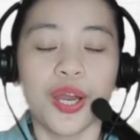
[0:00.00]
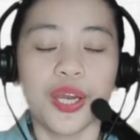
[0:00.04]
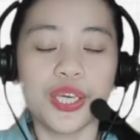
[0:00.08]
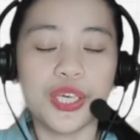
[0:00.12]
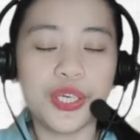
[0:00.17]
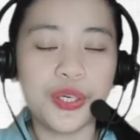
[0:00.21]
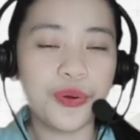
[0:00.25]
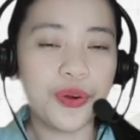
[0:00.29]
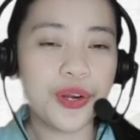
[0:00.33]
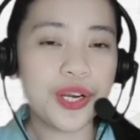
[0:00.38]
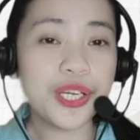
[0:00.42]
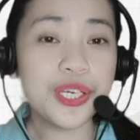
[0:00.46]

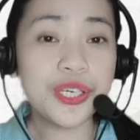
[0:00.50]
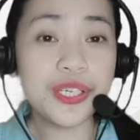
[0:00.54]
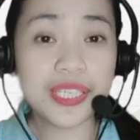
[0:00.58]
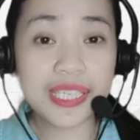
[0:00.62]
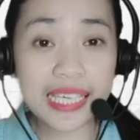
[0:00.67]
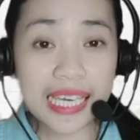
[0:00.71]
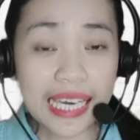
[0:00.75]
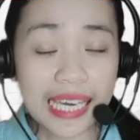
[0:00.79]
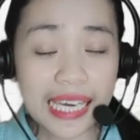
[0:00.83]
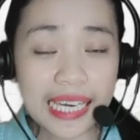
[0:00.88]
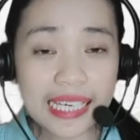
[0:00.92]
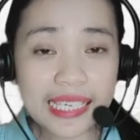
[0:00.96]
Your
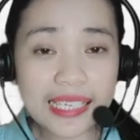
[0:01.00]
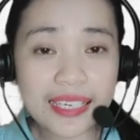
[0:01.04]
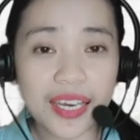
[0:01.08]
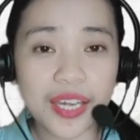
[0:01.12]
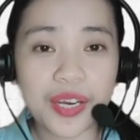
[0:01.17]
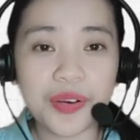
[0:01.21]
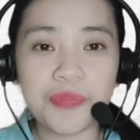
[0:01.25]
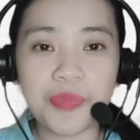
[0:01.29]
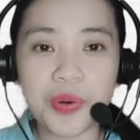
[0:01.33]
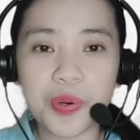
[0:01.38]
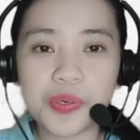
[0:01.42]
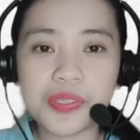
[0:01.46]
unique
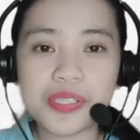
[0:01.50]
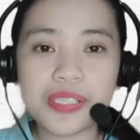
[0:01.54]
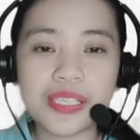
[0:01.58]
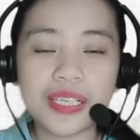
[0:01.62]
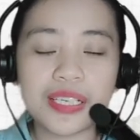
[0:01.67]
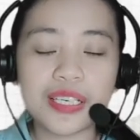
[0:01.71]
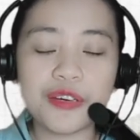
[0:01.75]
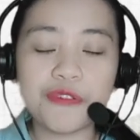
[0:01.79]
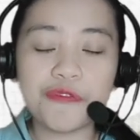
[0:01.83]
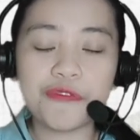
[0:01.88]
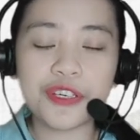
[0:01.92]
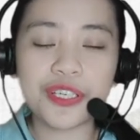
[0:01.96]
and most
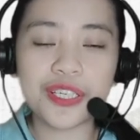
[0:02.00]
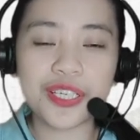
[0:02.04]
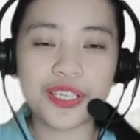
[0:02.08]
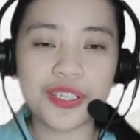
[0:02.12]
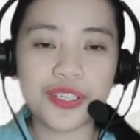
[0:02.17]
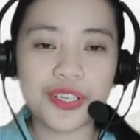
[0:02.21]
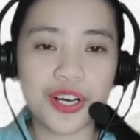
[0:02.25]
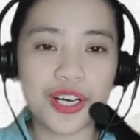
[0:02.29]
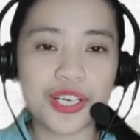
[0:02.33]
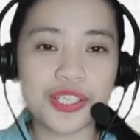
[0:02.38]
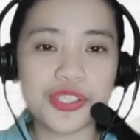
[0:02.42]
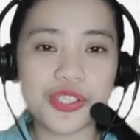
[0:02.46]

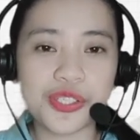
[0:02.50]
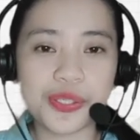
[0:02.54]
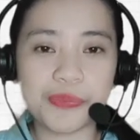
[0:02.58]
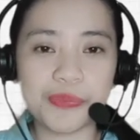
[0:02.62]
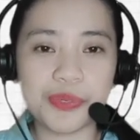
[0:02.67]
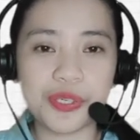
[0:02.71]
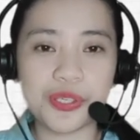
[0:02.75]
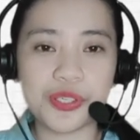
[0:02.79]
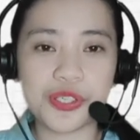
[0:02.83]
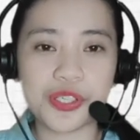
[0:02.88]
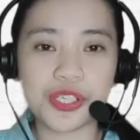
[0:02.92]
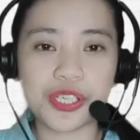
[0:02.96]
significant
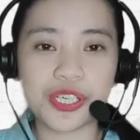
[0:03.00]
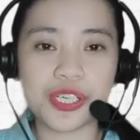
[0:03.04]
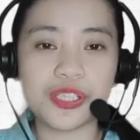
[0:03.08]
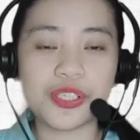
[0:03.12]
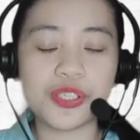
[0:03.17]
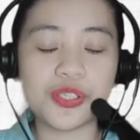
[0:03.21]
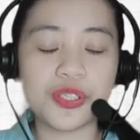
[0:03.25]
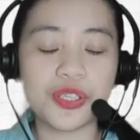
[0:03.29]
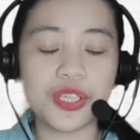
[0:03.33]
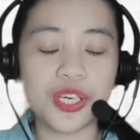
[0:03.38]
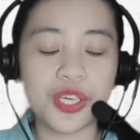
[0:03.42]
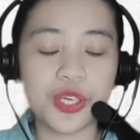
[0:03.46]
contribution
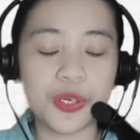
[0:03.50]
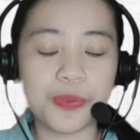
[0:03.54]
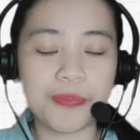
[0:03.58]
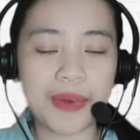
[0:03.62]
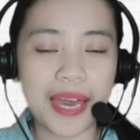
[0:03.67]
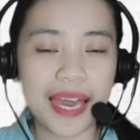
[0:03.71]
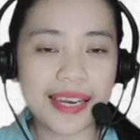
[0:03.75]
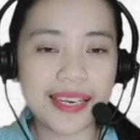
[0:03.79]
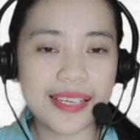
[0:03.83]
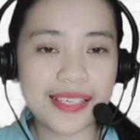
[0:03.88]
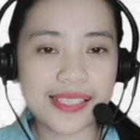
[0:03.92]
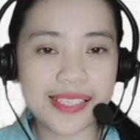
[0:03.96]
to the
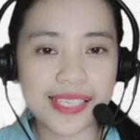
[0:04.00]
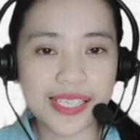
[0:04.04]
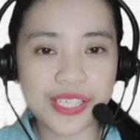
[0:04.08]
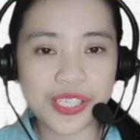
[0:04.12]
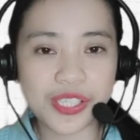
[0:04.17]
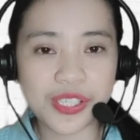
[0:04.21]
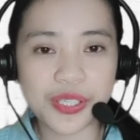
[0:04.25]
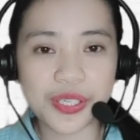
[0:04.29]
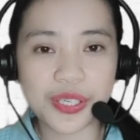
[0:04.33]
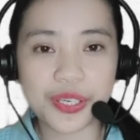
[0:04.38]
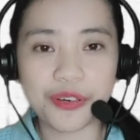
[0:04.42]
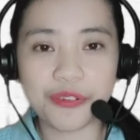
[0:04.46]

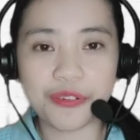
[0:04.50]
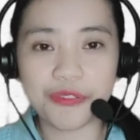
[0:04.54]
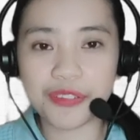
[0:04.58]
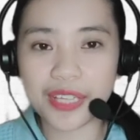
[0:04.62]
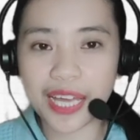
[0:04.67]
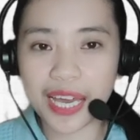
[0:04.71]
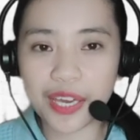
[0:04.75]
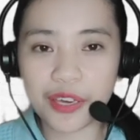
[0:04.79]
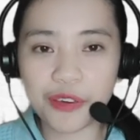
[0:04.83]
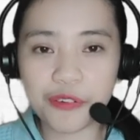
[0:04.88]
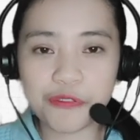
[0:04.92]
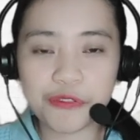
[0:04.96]
humanization of
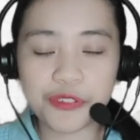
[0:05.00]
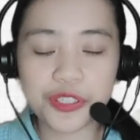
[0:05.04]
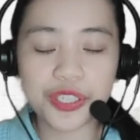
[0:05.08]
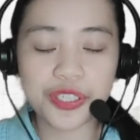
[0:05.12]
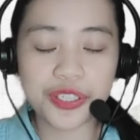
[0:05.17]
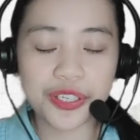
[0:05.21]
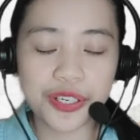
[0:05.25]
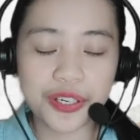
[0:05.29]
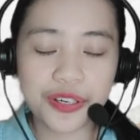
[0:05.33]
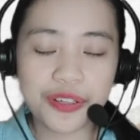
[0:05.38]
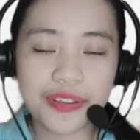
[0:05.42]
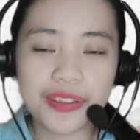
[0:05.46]
life on
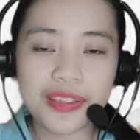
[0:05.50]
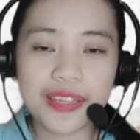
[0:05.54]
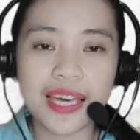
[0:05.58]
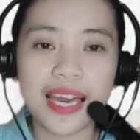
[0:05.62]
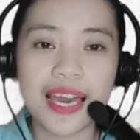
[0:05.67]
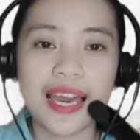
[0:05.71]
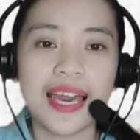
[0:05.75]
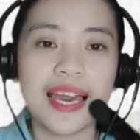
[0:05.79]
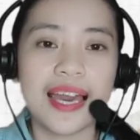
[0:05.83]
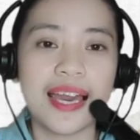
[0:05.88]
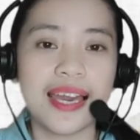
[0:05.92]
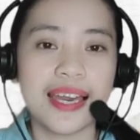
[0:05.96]
earth
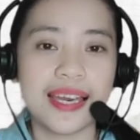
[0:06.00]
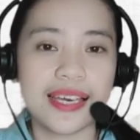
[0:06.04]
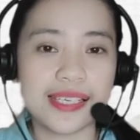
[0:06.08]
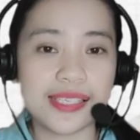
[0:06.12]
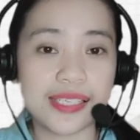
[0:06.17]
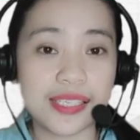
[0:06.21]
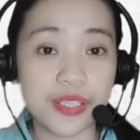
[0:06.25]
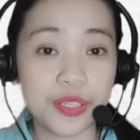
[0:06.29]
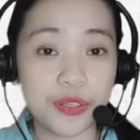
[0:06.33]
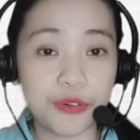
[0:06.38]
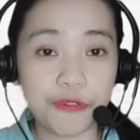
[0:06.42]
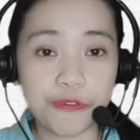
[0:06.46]
is
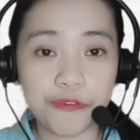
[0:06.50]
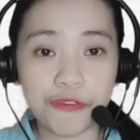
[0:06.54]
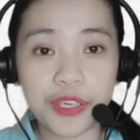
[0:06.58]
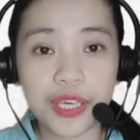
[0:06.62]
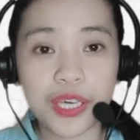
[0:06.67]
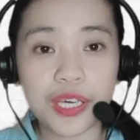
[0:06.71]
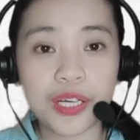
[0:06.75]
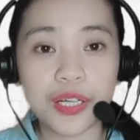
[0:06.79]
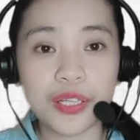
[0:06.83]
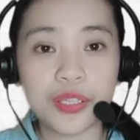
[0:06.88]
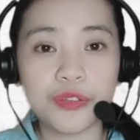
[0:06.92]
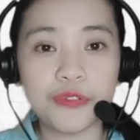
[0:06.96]
in the
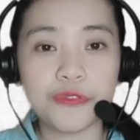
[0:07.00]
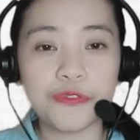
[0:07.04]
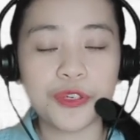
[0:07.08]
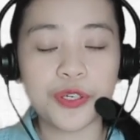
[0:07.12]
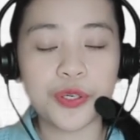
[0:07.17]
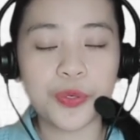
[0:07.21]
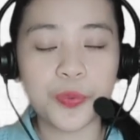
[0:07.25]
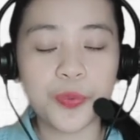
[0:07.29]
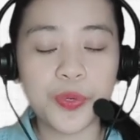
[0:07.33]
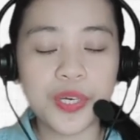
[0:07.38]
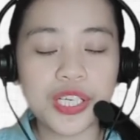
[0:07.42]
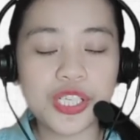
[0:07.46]
field
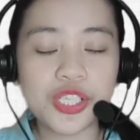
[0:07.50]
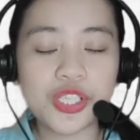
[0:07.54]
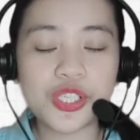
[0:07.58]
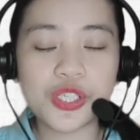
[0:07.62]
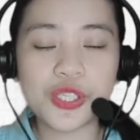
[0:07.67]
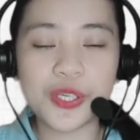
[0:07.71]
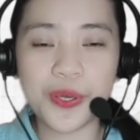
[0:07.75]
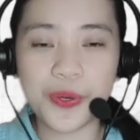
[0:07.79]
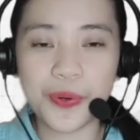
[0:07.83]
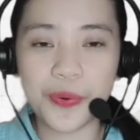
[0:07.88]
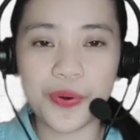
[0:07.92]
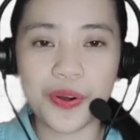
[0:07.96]
for
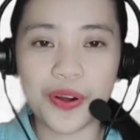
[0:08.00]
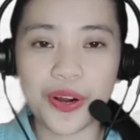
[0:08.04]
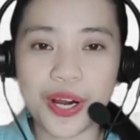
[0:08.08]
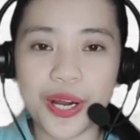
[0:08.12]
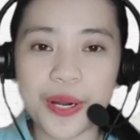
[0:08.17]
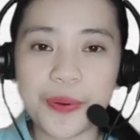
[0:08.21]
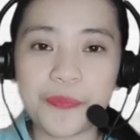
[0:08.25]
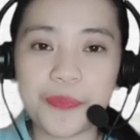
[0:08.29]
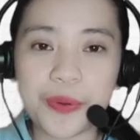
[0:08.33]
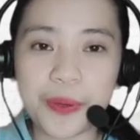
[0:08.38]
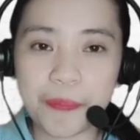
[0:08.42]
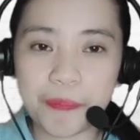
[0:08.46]
which you
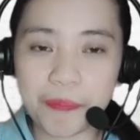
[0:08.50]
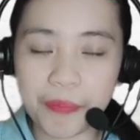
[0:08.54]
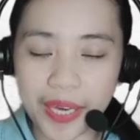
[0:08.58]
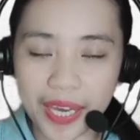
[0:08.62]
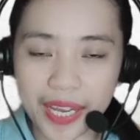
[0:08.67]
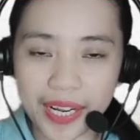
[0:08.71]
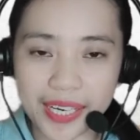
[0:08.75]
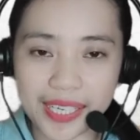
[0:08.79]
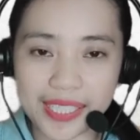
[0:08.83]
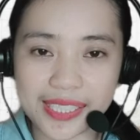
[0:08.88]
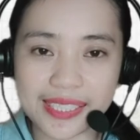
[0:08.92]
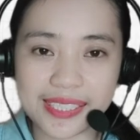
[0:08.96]
are
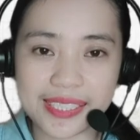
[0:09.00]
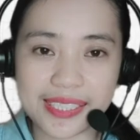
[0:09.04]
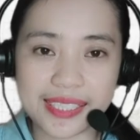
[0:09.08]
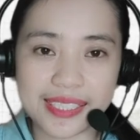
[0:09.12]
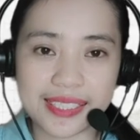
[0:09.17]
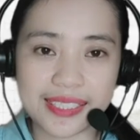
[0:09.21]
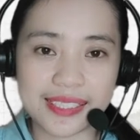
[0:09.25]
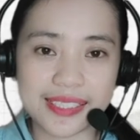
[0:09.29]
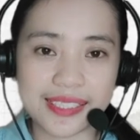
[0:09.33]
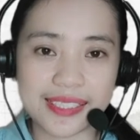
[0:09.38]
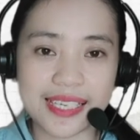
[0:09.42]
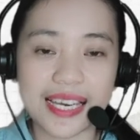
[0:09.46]
prepared.
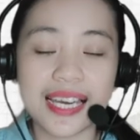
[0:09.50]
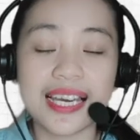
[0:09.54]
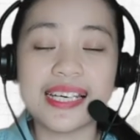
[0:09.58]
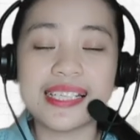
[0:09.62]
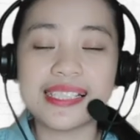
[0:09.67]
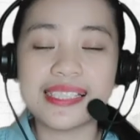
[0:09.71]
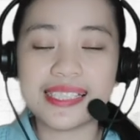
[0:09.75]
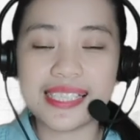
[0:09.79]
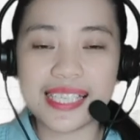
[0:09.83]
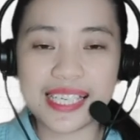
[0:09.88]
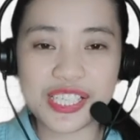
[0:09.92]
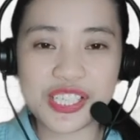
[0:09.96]

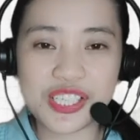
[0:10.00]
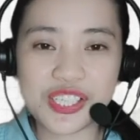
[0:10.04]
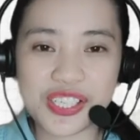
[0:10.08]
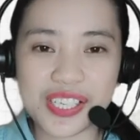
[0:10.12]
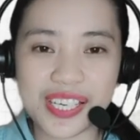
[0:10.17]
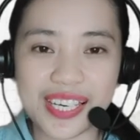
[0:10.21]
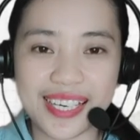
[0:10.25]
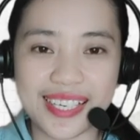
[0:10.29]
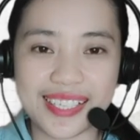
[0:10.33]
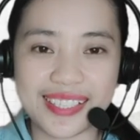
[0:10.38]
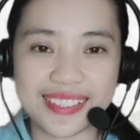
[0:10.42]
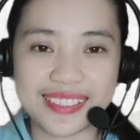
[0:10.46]

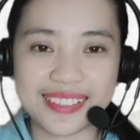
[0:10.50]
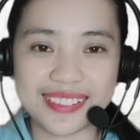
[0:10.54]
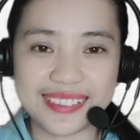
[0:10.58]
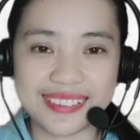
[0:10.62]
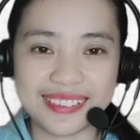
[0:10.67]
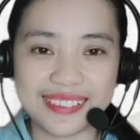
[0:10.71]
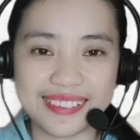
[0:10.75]
Teaching.